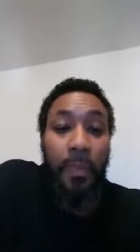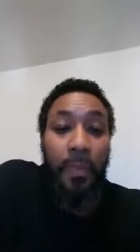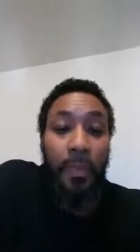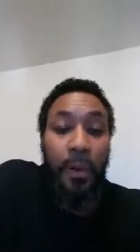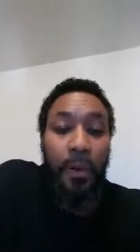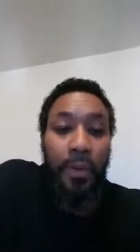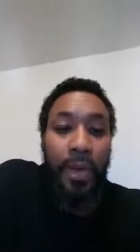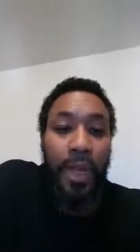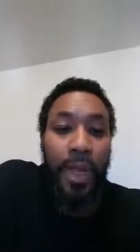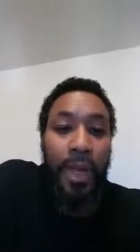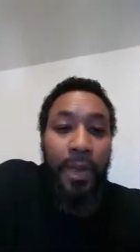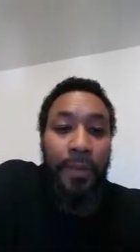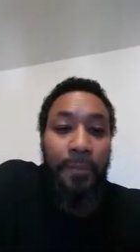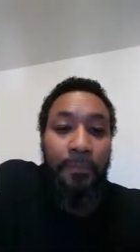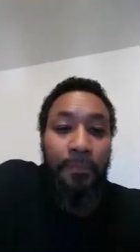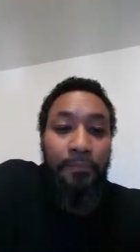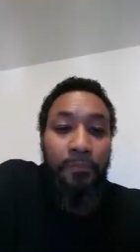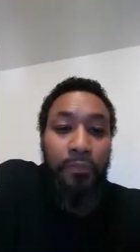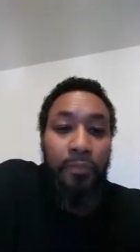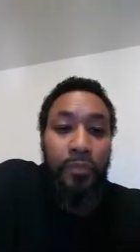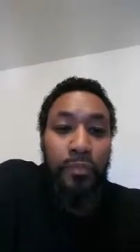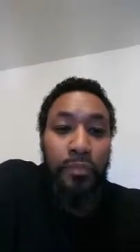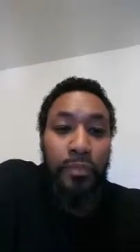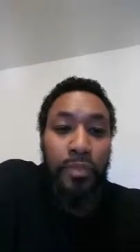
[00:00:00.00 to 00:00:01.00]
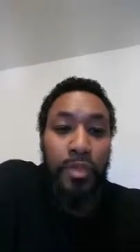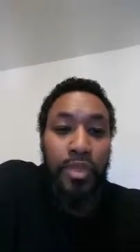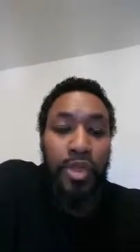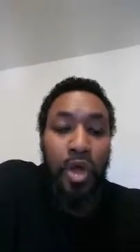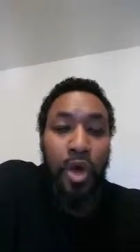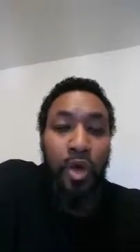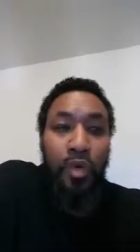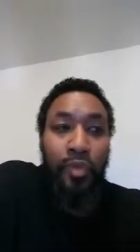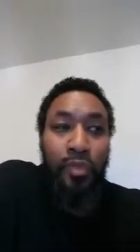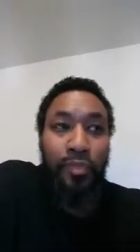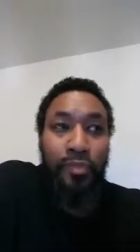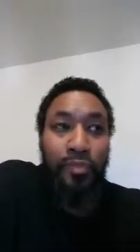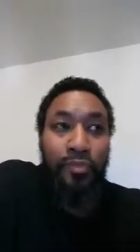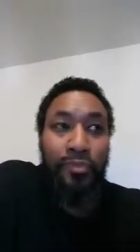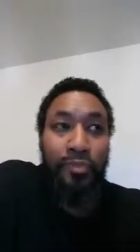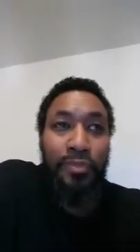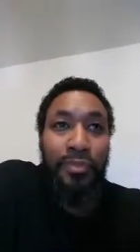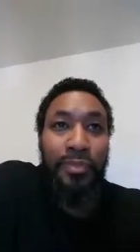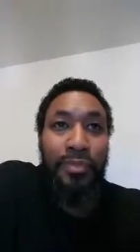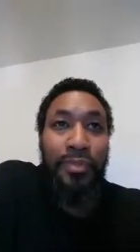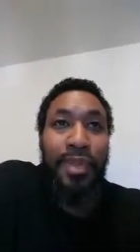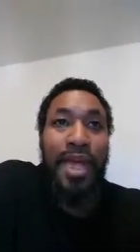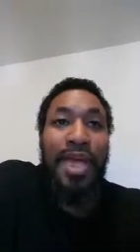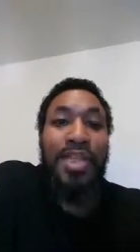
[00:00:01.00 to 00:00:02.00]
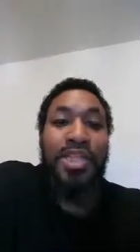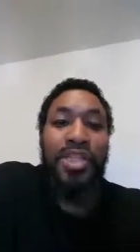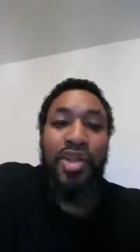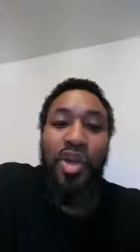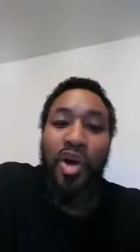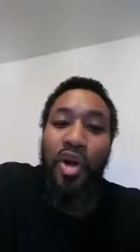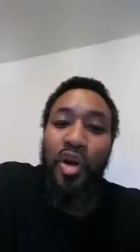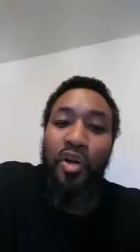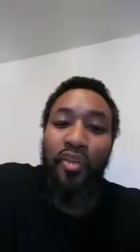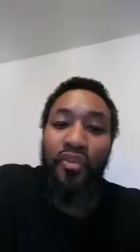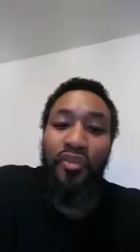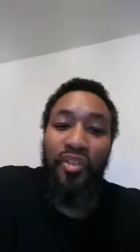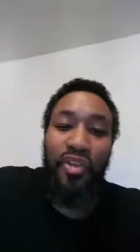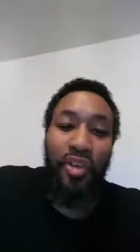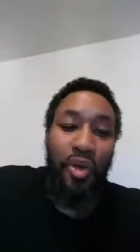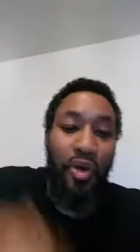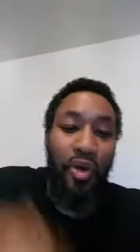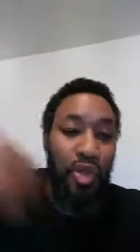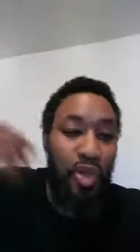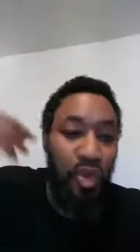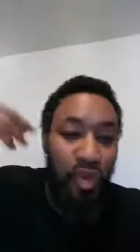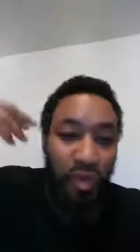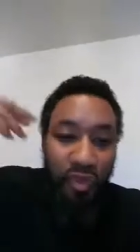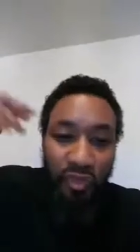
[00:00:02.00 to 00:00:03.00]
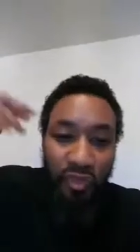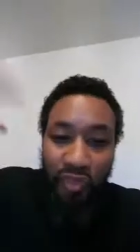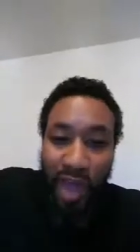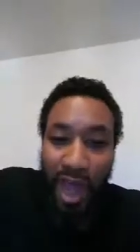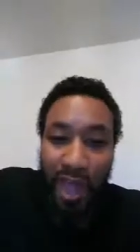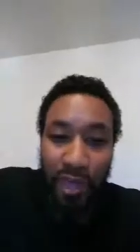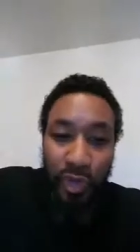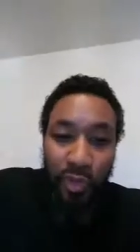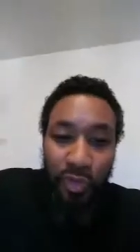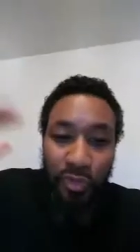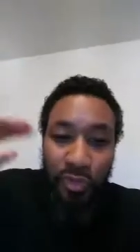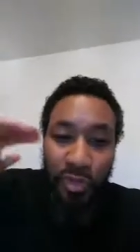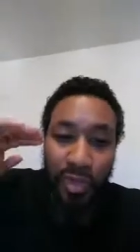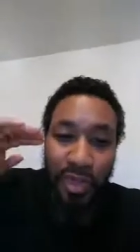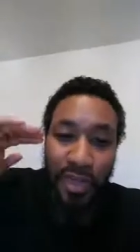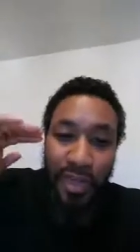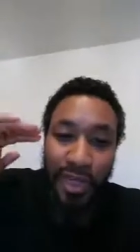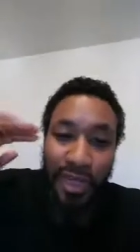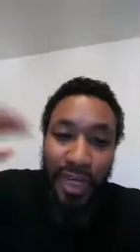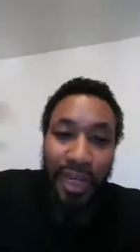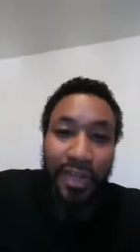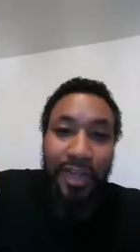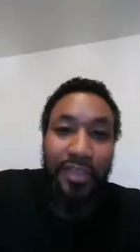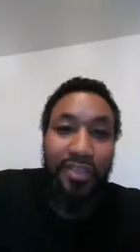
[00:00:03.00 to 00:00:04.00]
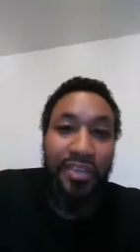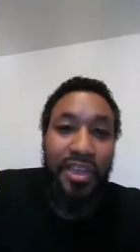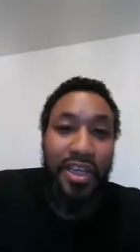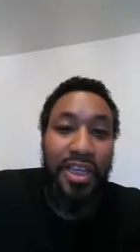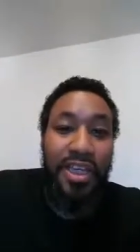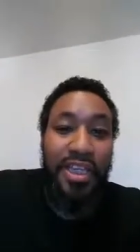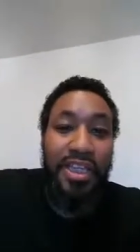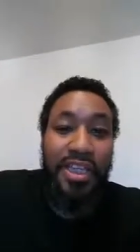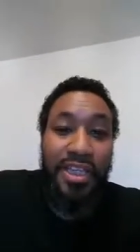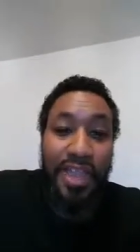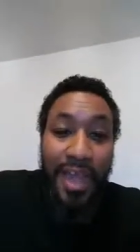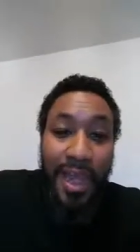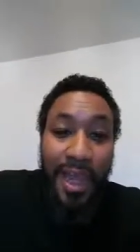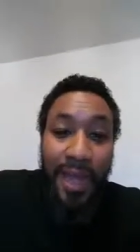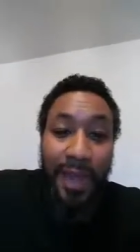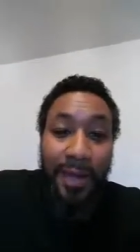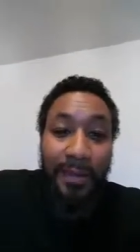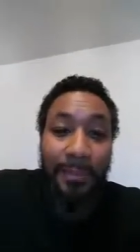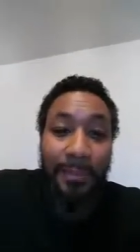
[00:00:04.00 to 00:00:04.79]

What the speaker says: Okay, so that's known for those who have followed anything he said.